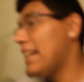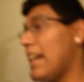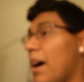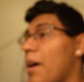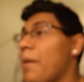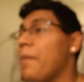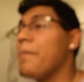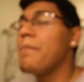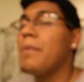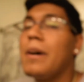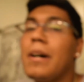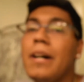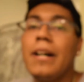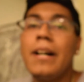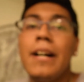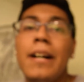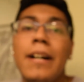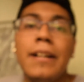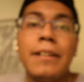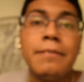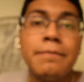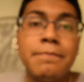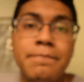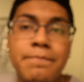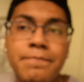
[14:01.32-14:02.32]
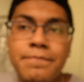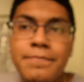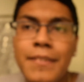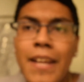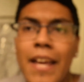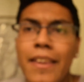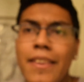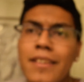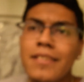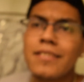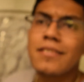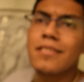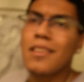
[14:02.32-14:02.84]
no, but um,
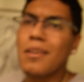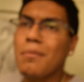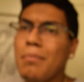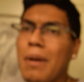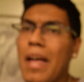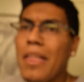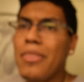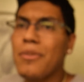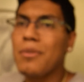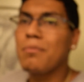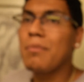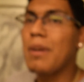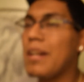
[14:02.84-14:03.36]
yeah, this is our bathroom